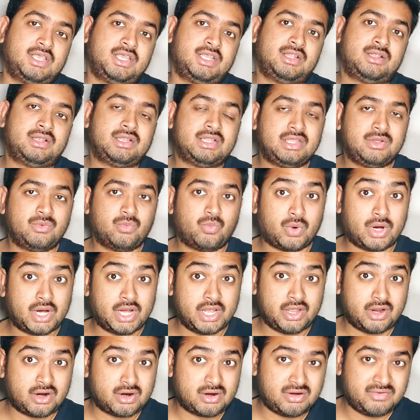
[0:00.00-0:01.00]
in the
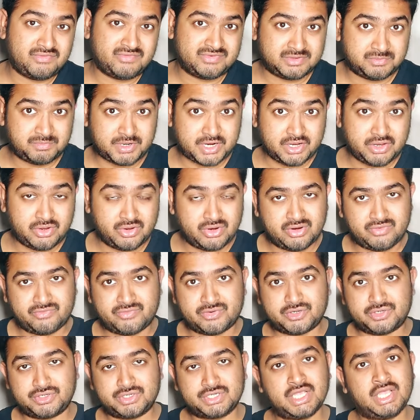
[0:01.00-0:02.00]
YRF Spy
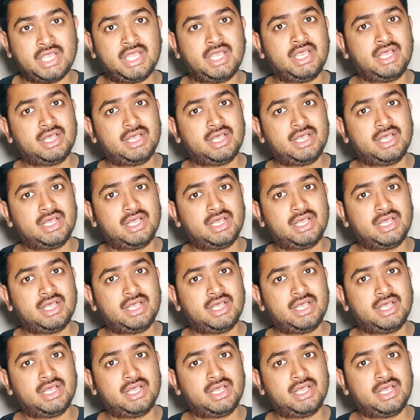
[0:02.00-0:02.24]
Universe